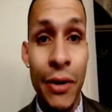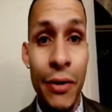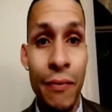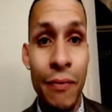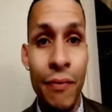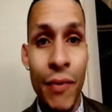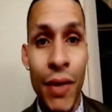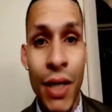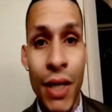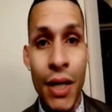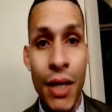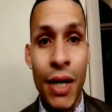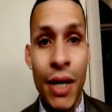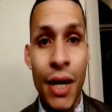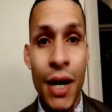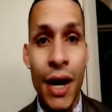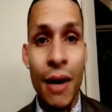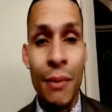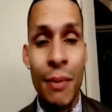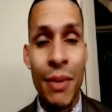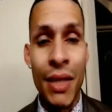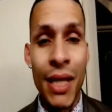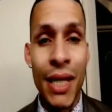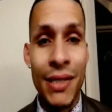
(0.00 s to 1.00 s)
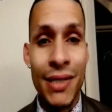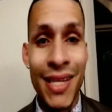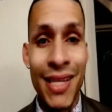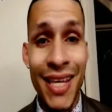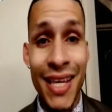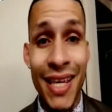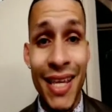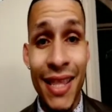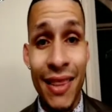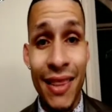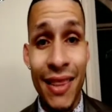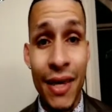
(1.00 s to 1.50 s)
And that's the key thing
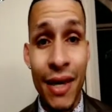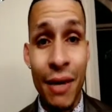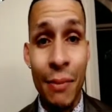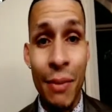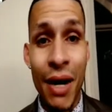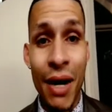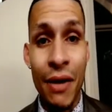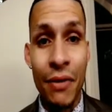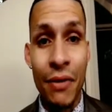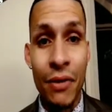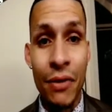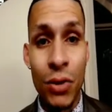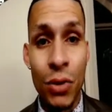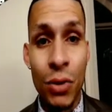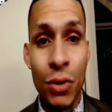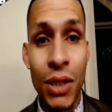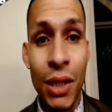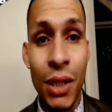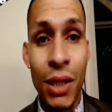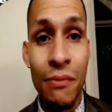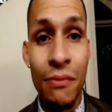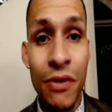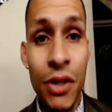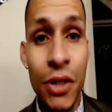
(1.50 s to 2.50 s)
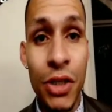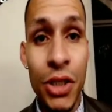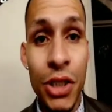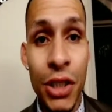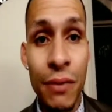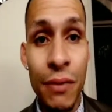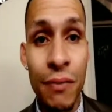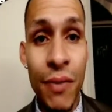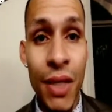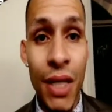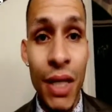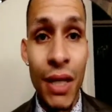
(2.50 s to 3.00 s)
about the 2-jump version,
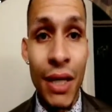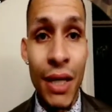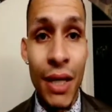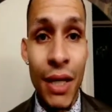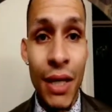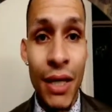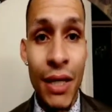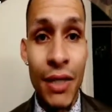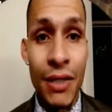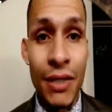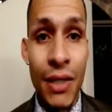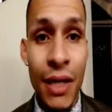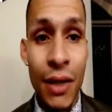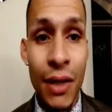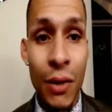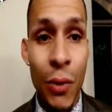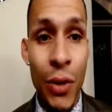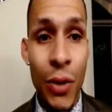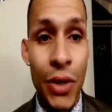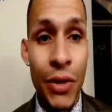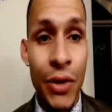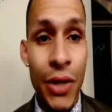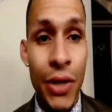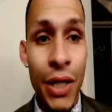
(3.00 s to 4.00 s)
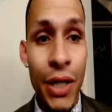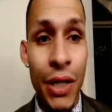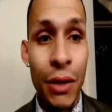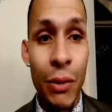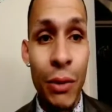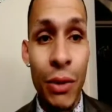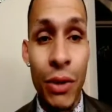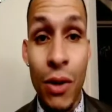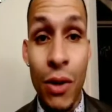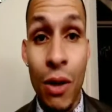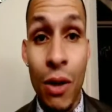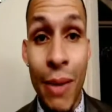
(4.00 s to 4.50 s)
is that when you're dealing with all
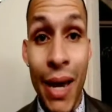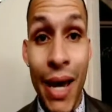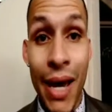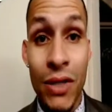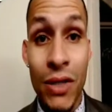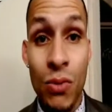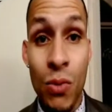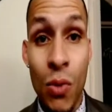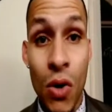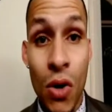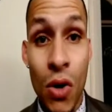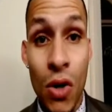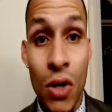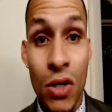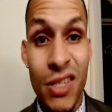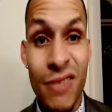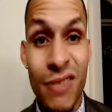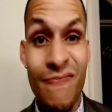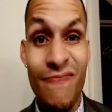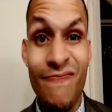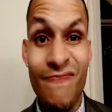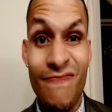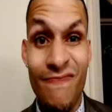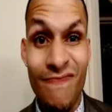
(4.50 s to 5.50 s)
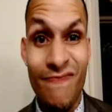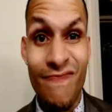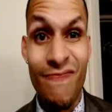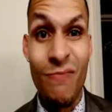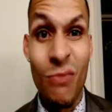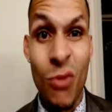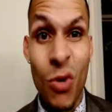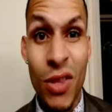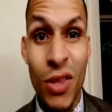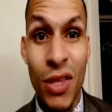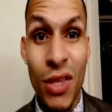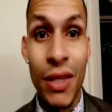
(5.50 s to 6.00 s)
max walls, more than
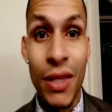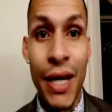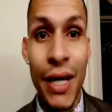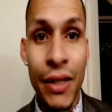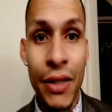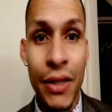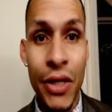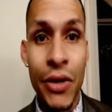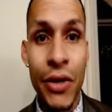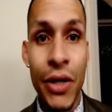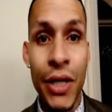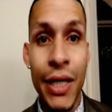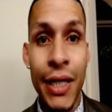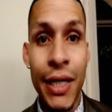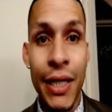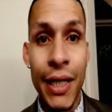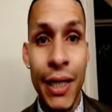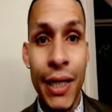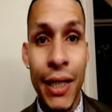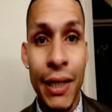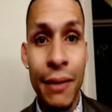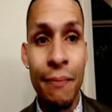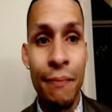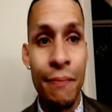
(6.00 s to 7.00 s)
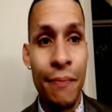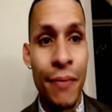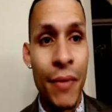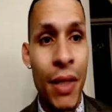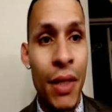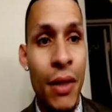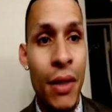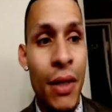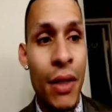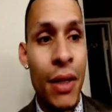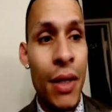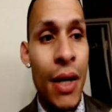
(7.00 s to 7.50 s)
likely you're going to need it.
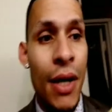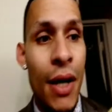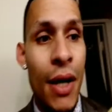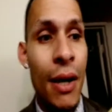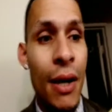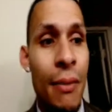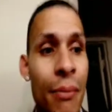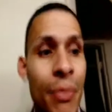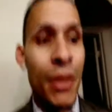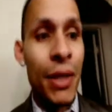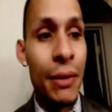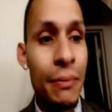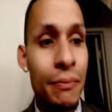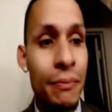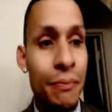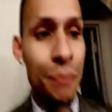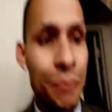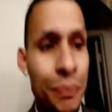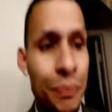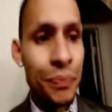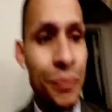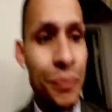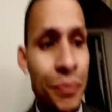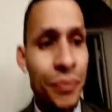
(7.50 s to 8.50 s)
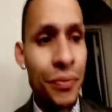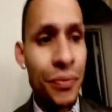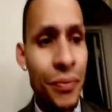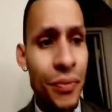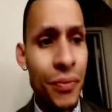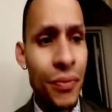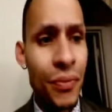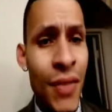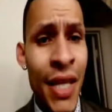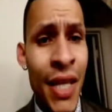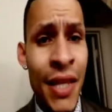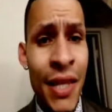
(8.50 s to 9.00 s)
But this
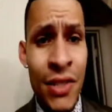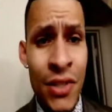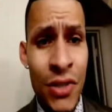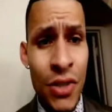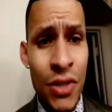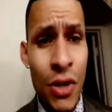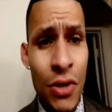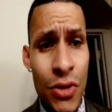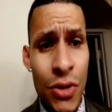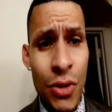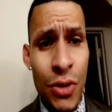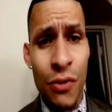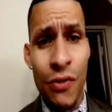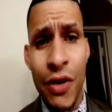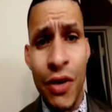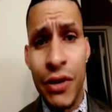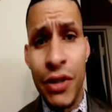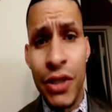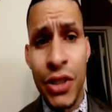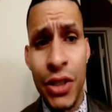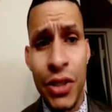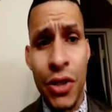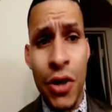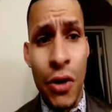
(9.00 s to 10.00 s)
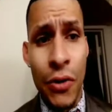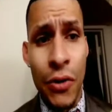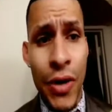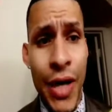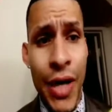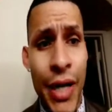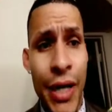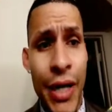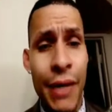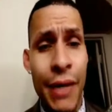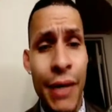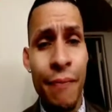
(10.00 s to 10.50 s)
is also a very strong raid,
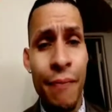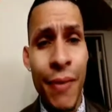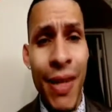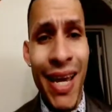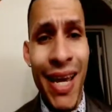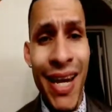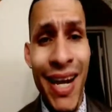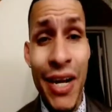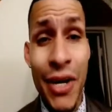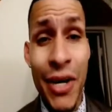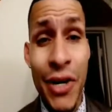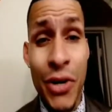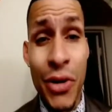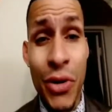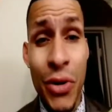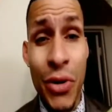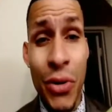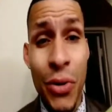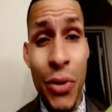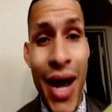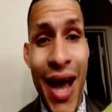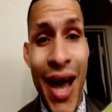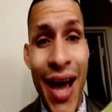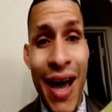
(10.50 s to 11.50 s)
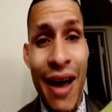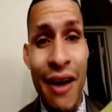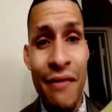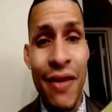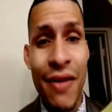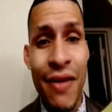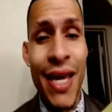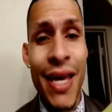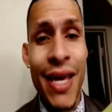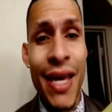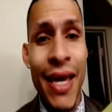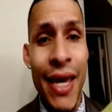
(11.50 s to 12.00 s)
and I do have
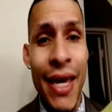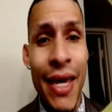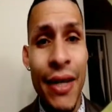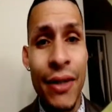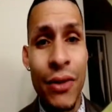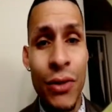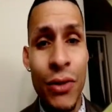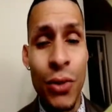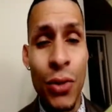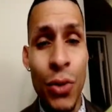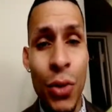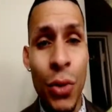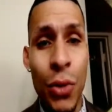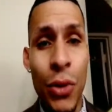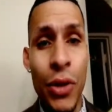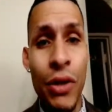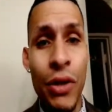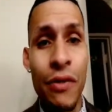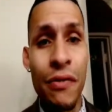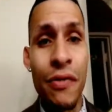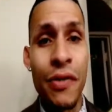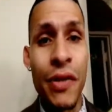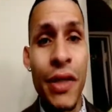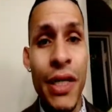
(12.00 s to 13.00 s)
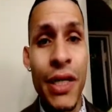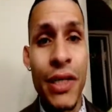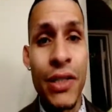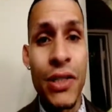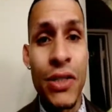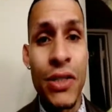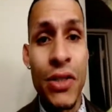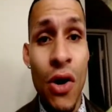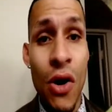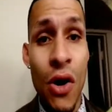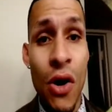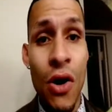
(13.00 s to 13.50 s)
a tutorial for this on
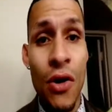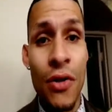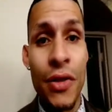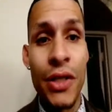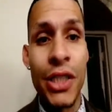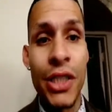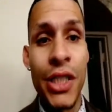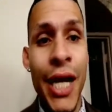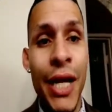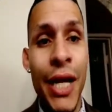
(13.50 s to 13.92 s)
the channel.